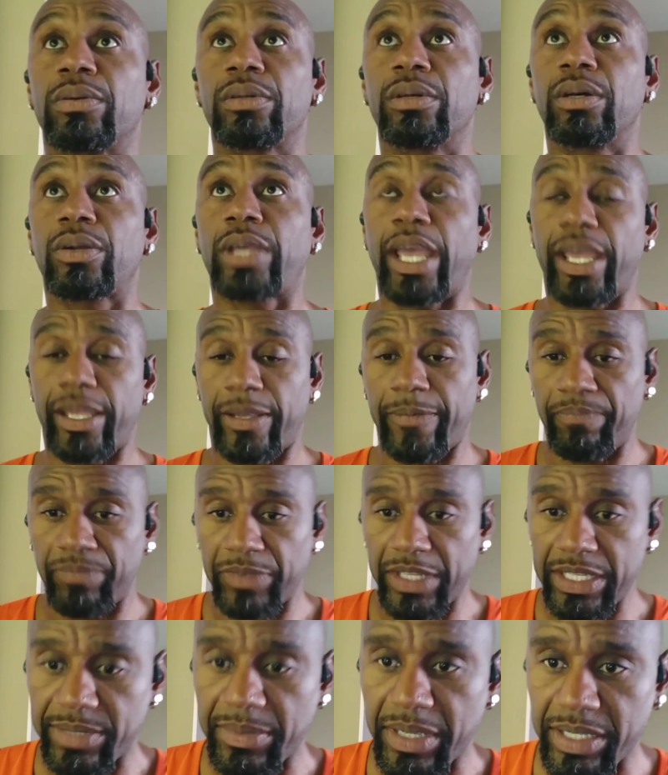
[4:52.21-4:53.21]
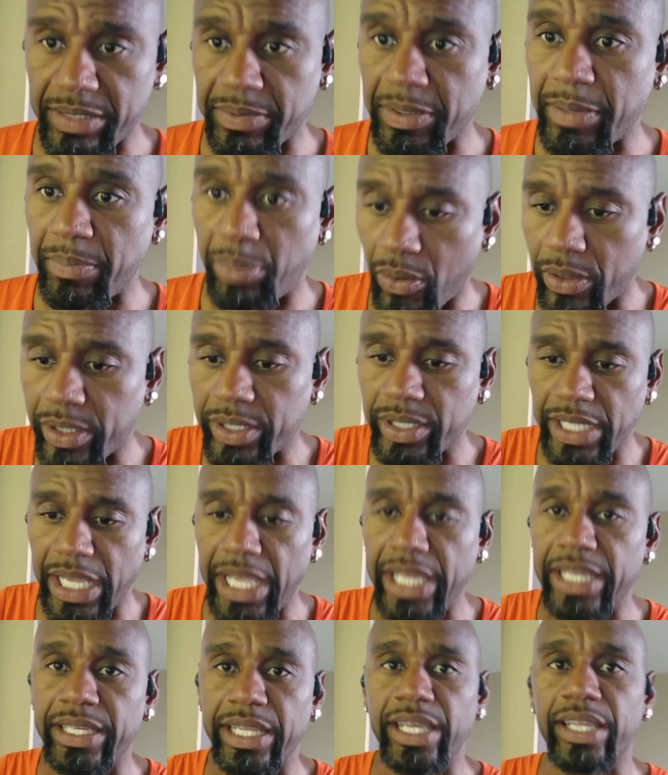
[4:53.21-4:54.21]
Okay, this must be important.
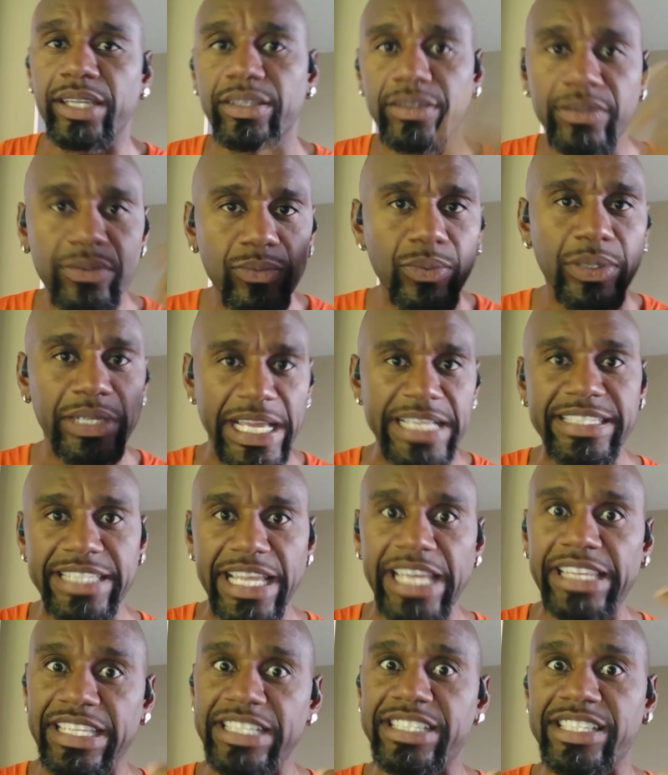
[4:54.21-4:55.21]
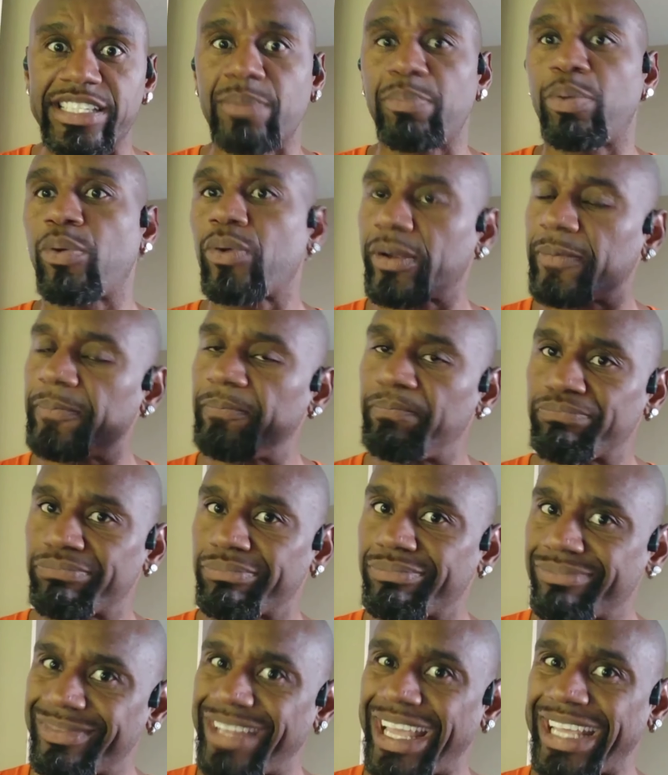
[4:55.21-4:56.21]
And then when they say this is important,
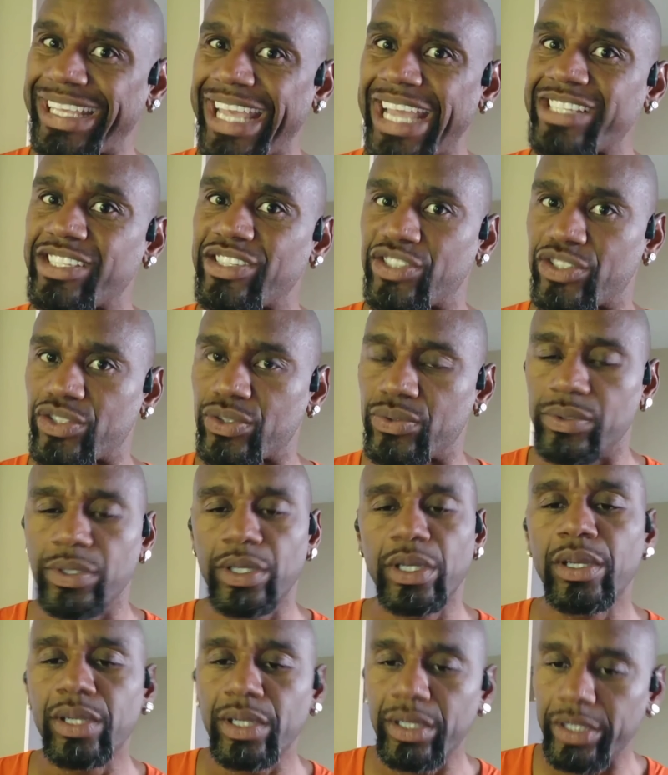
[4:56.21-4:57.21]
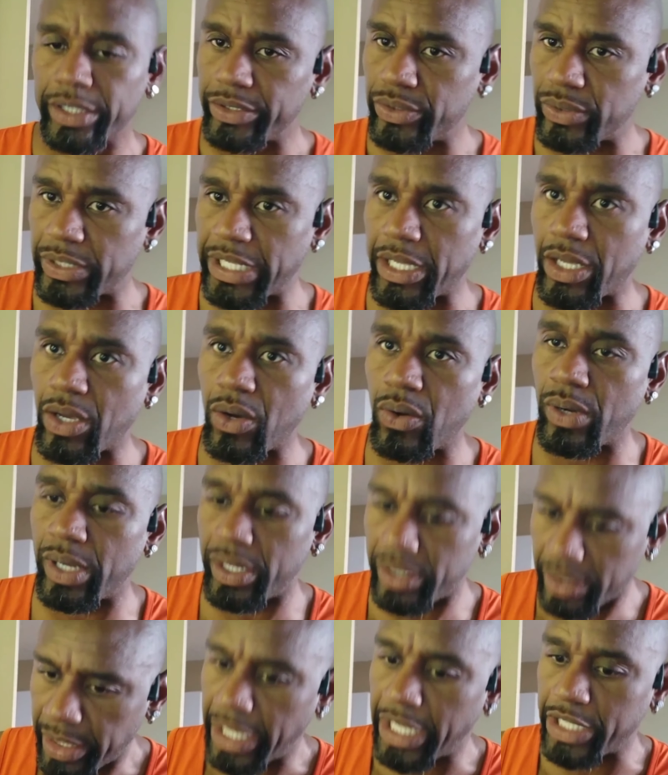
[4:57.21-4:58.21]
that catches you, You get
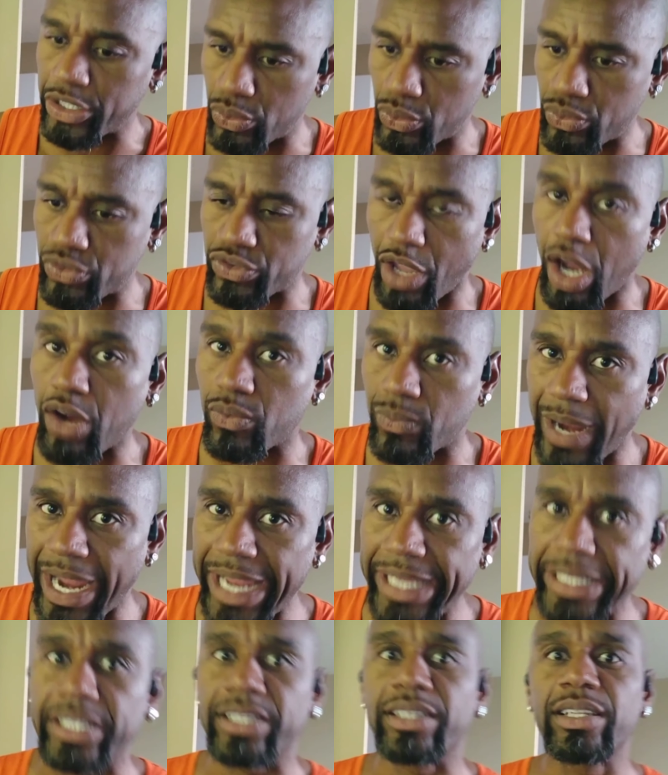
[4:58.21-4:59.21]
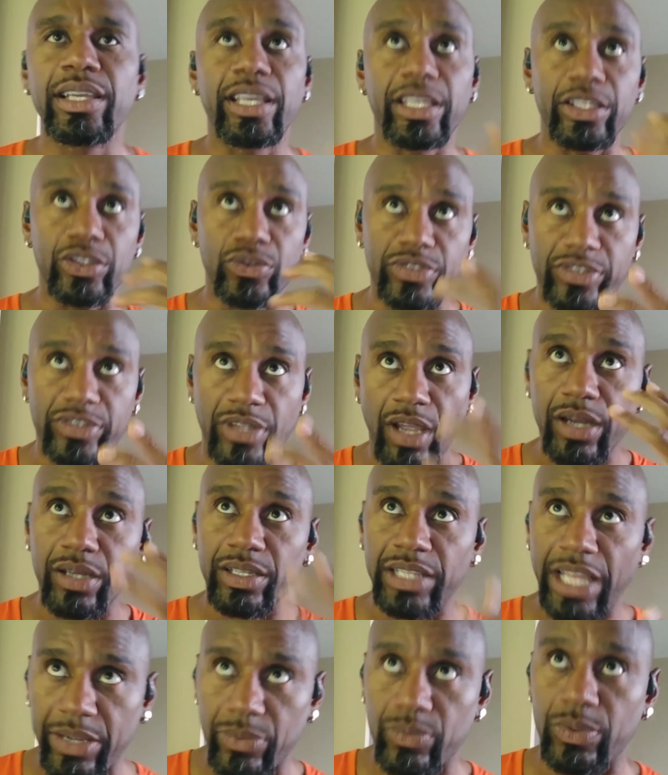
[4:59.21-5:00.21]
going and you start writing and you
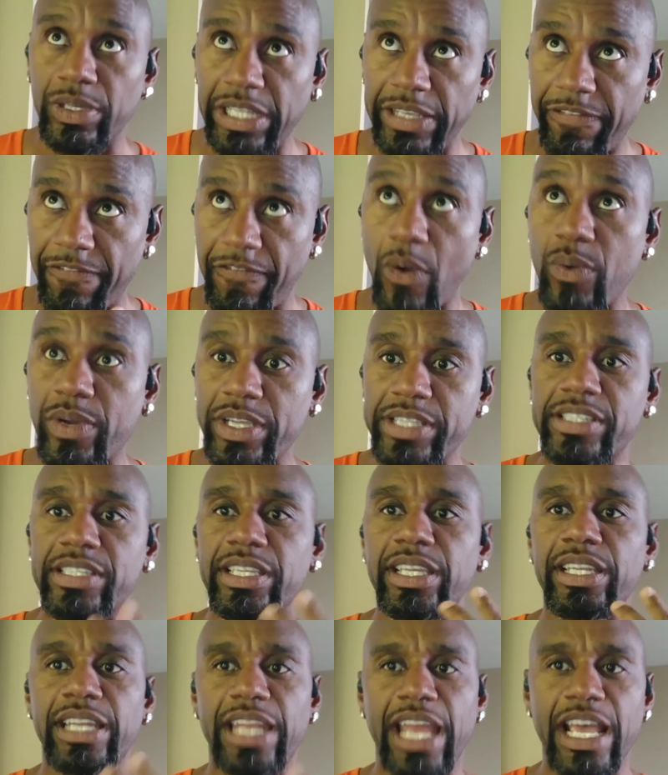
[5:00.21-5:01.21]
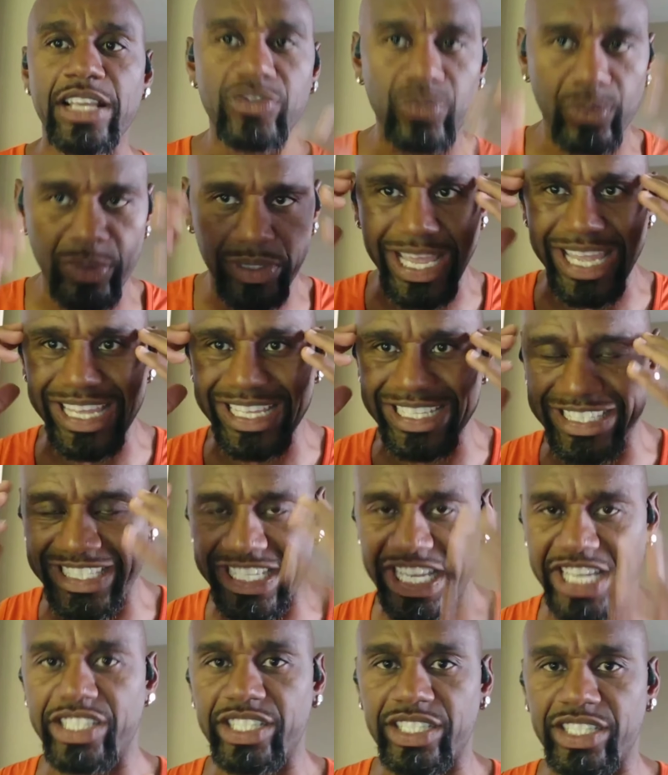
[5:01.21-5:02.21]
start like really focusing. And that's where that
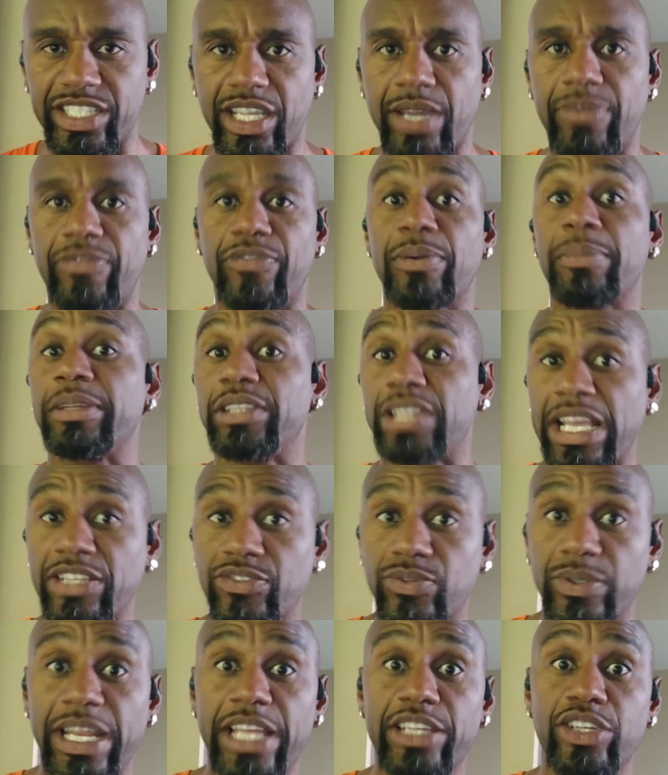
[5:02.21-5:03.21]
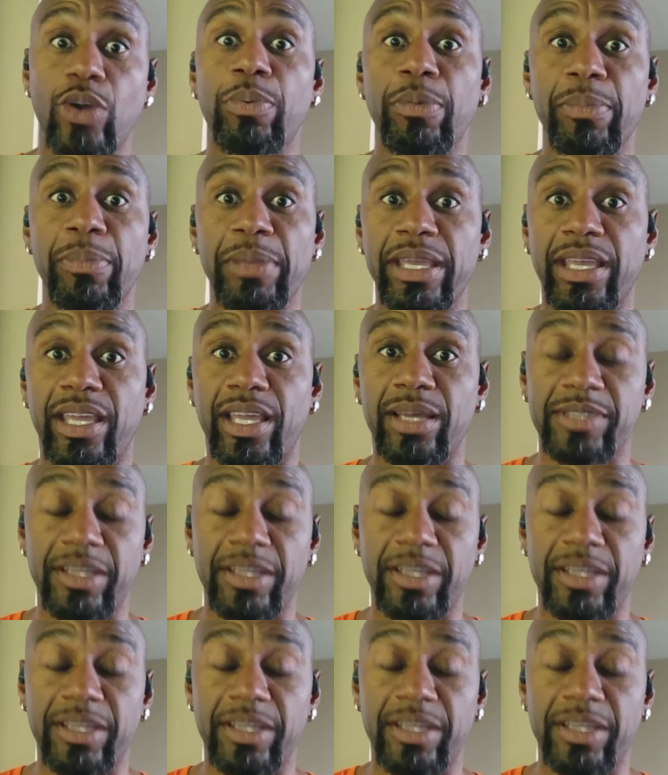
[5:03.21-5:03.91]
intentions come from, and that's when that dopamine comes